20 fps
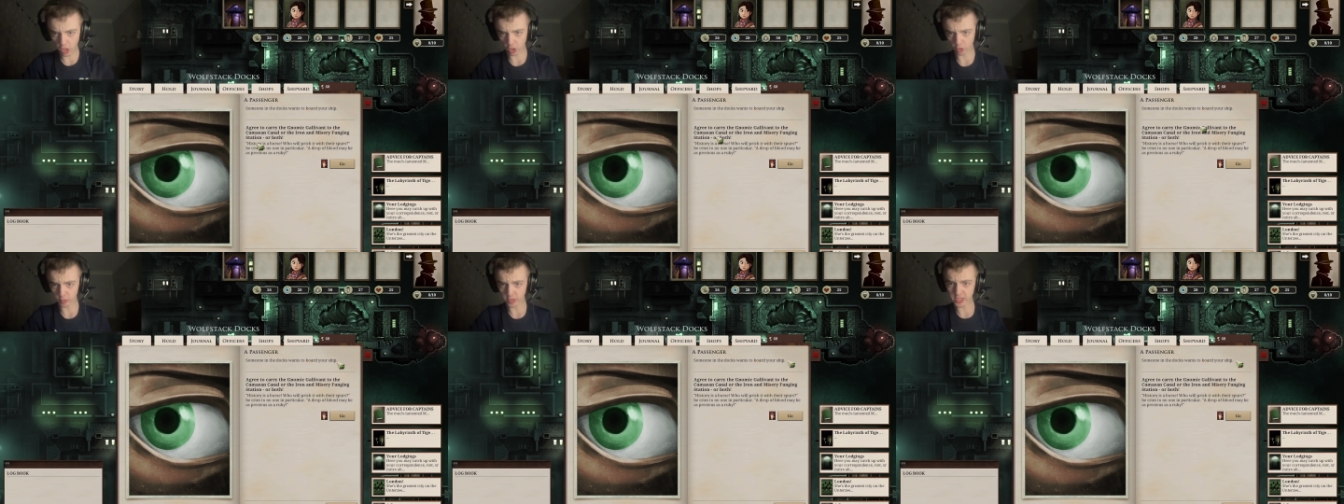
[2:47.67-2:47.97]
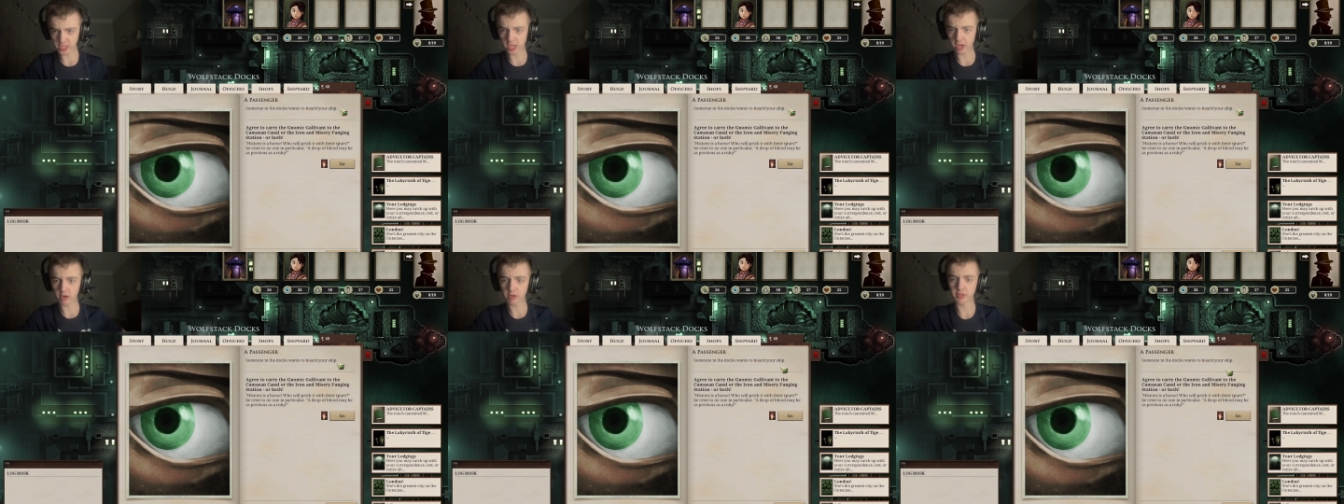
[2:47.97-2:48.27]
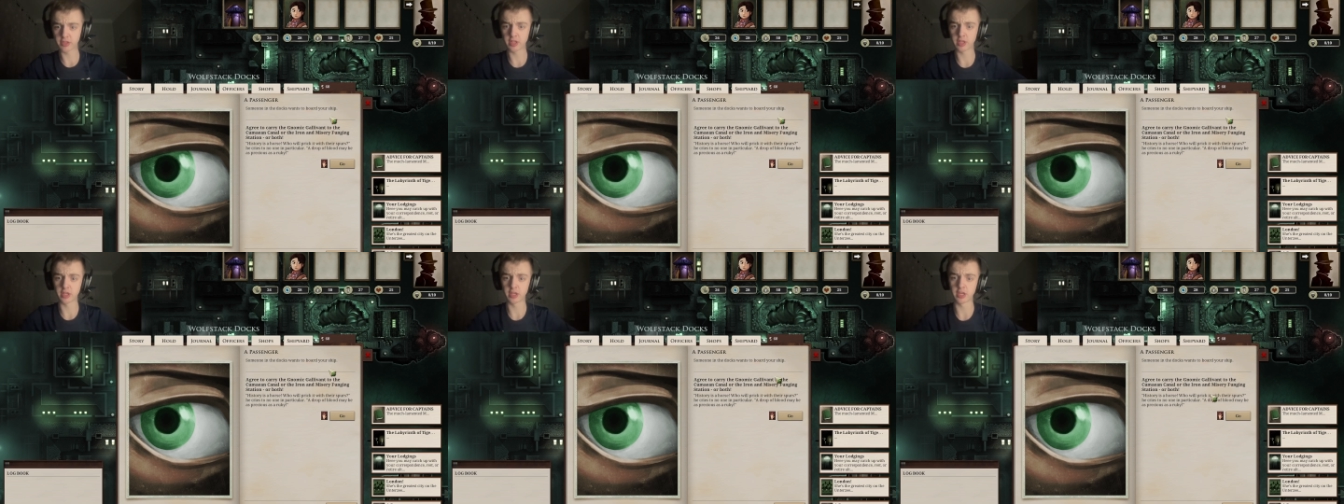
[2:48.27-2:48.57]
agreed to carry
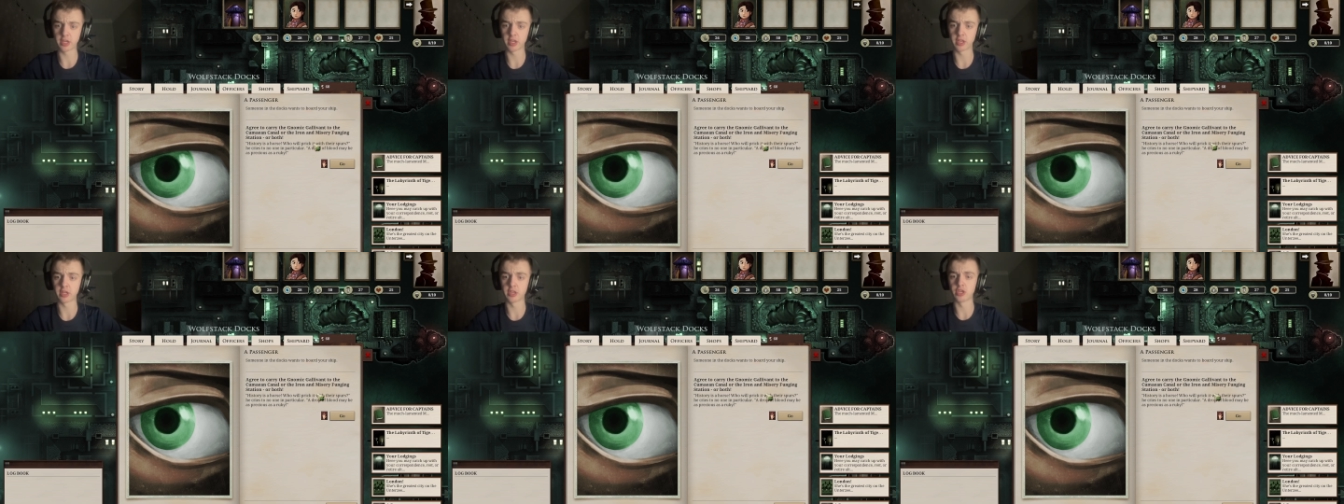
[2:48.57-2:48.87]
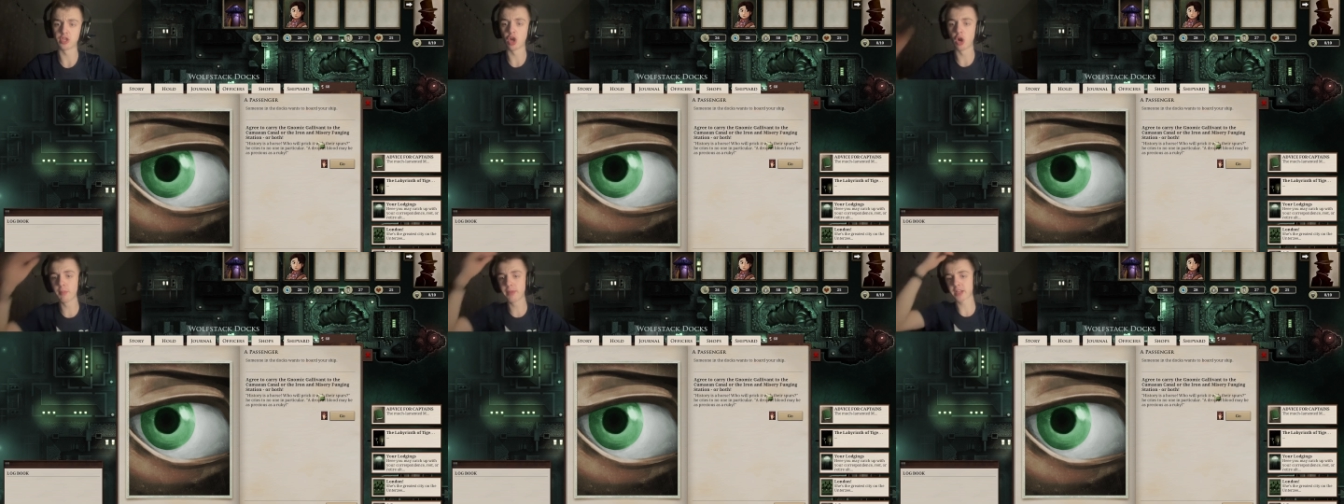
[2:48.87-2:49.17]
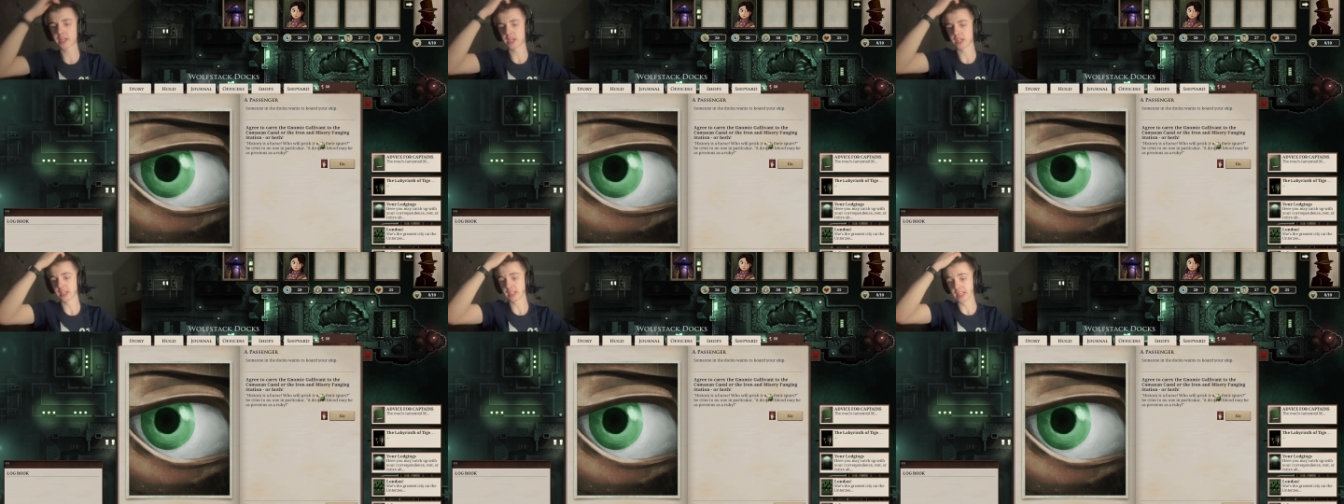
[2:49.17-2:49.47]
the
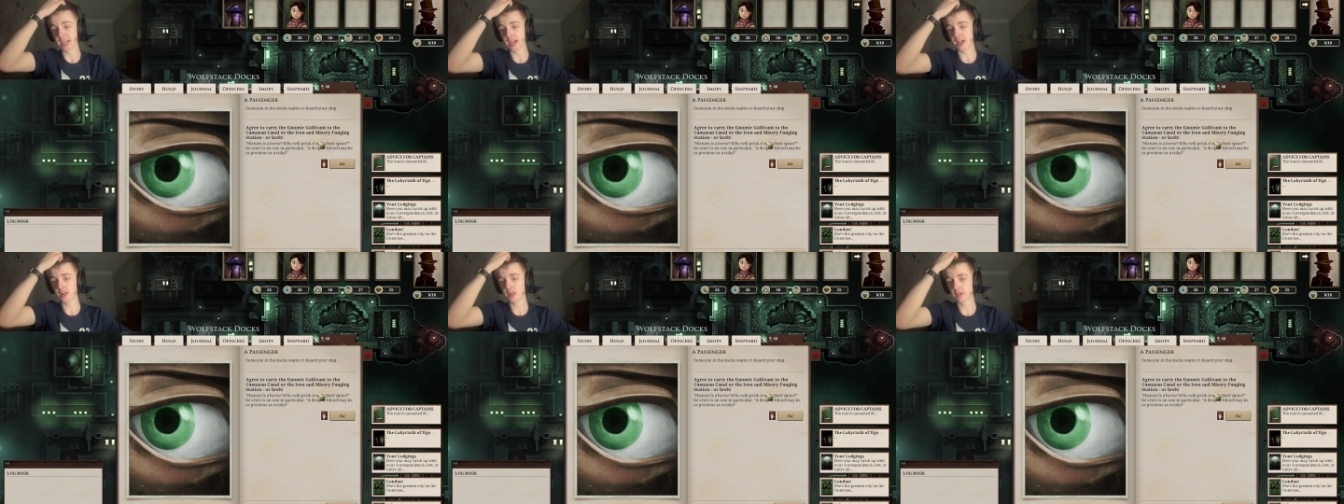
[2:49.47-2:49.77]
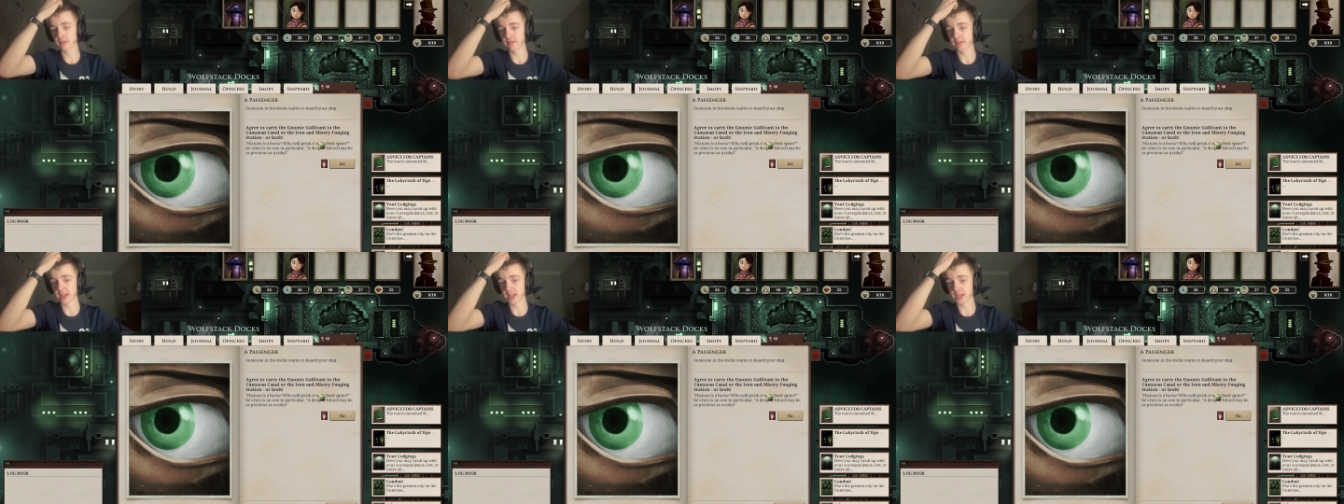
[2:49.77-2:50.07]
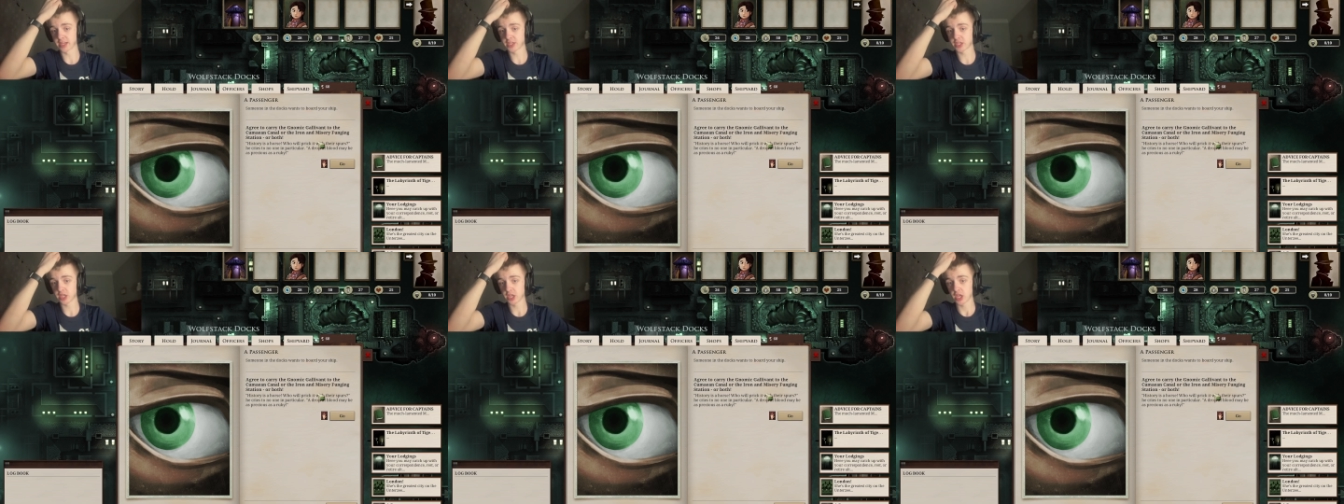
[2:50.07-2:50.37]
gnomic
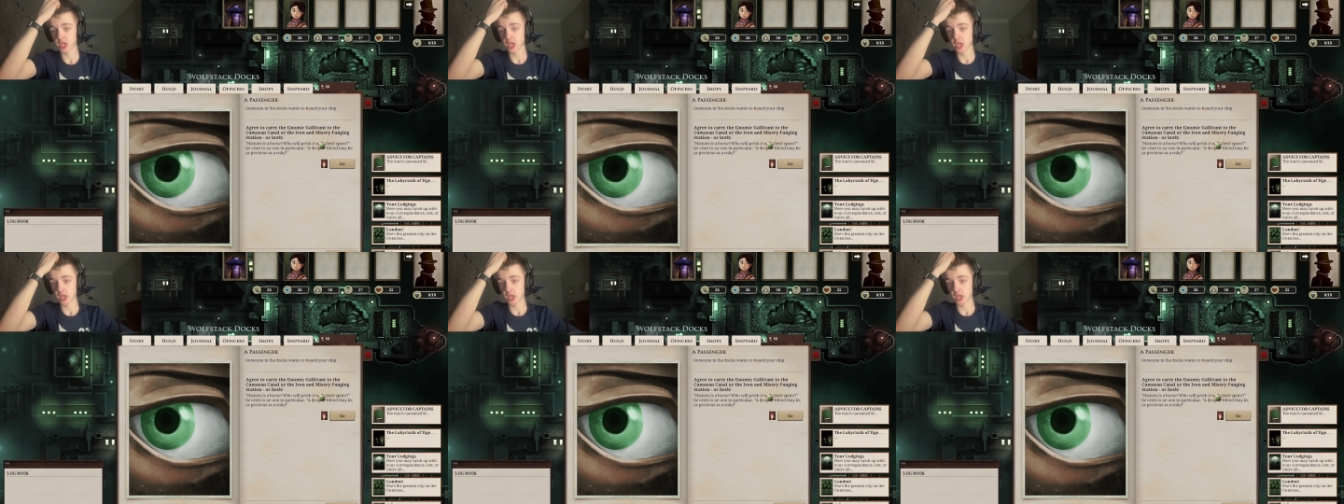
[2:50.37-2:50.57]
gallivant